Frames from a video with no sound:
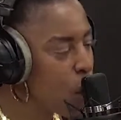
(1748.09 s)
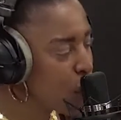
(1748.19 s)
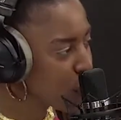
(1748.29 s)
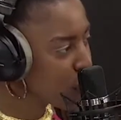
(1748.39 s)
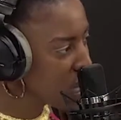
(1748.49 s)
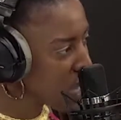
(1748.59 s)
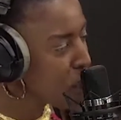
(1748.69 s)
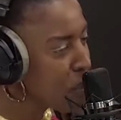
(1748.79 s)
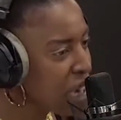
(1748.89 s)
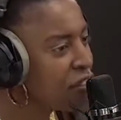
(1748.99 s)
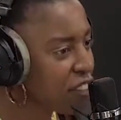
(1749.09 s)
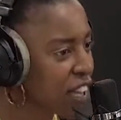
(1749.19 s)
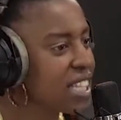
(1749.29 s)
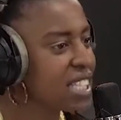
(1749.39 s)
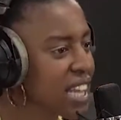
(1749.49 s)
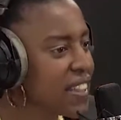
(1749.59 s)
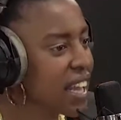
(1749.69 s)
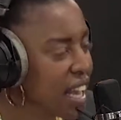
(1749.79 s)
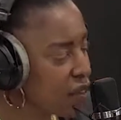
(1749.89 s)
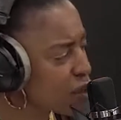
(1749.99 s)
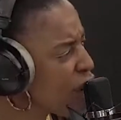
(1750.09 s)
or like men figures in their lives.